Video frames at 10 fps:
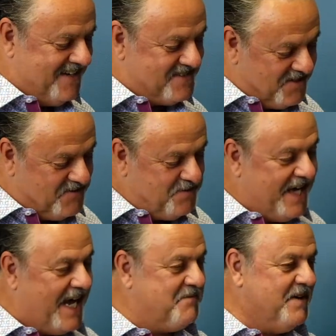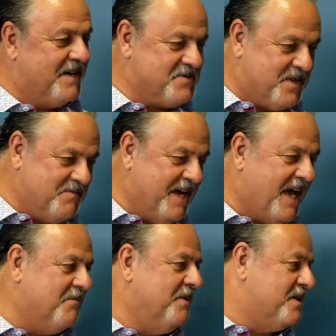I deserve to be happy. I just want to be
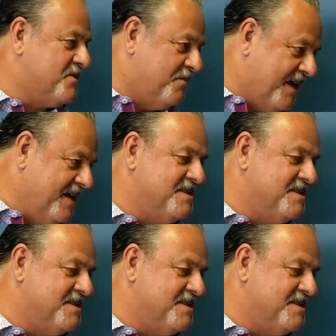happy. I just mm-hmm. want my mm-hmm.